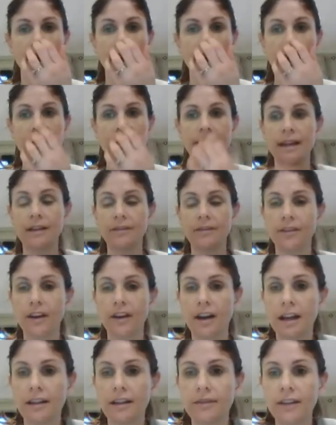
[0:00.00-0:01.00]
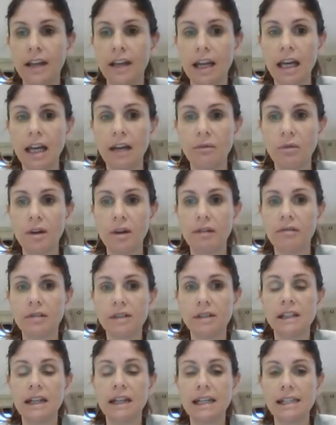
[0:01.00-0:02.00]
Hello, Year 5. We're
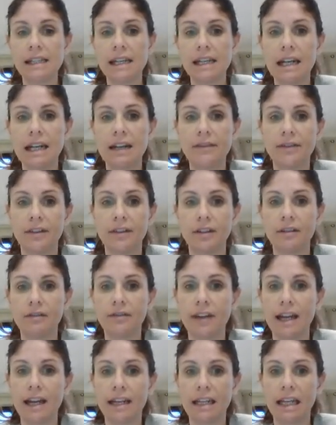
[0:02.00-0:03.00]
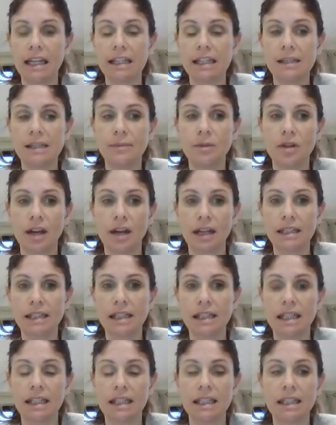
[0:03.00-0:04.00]
on to lesson 11 of adding and
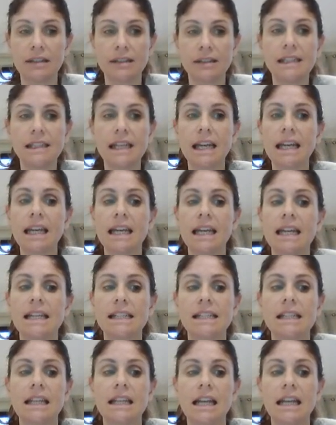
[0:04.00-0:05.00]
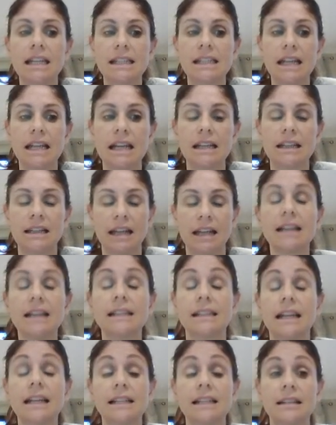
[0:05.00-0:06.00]
subtracting. Now, today is the
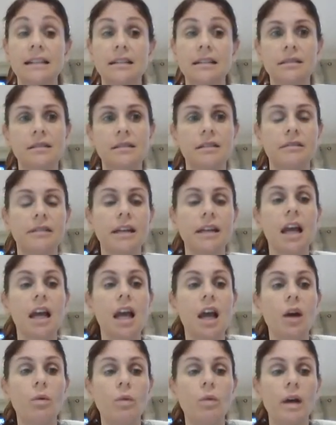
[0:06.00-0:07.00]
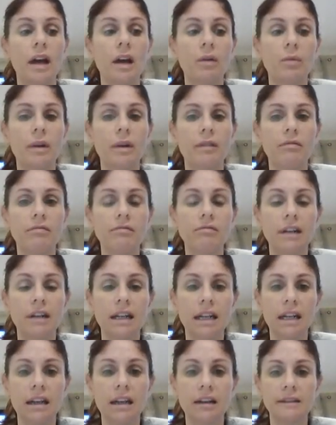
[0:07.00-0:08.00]
last lesson, where we're
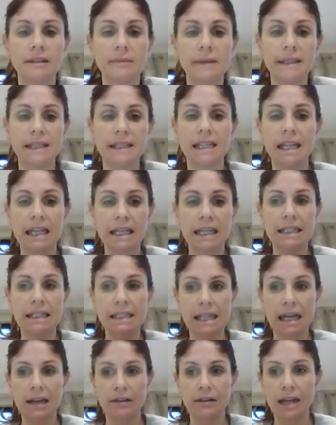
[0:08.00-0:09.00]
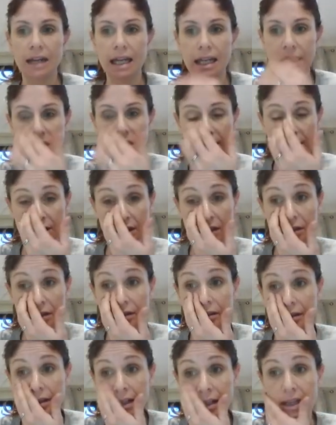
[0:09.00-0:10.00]
really going to be digging down
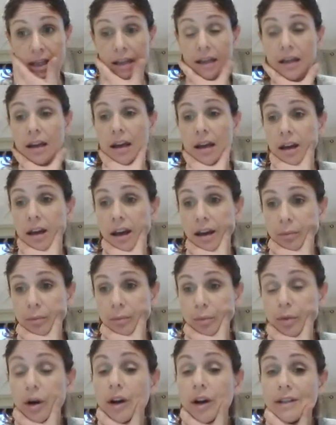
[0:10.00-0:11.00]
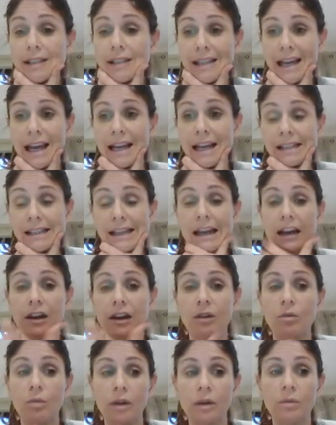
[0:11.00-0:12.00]
into the process,
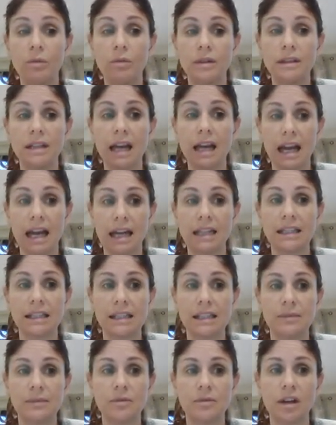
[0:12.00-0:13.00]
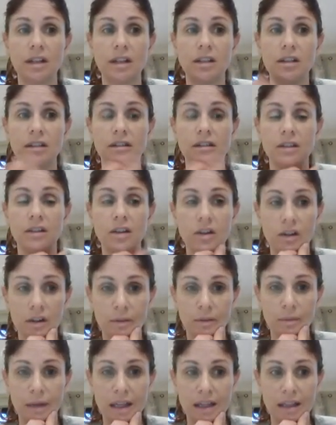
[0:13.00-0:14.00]
how we would add and subtract using the
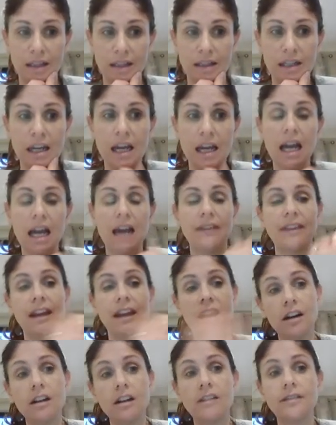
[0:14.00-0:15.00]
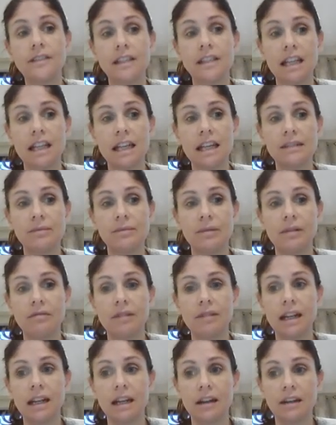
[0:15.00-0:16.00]
column method. And then after this, we're
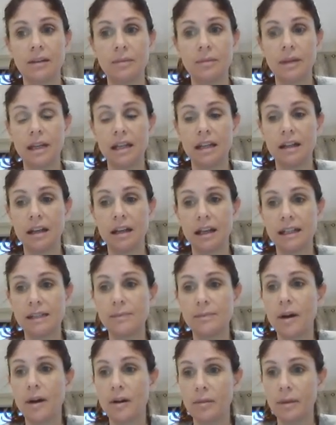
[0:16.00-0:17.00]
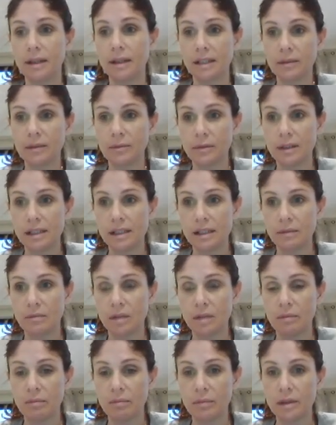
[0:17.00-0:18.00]
really going to be experimenting with
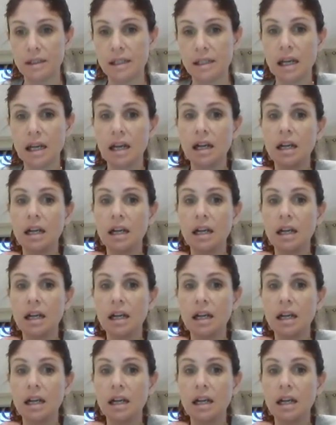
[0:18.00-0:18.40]
some numbers.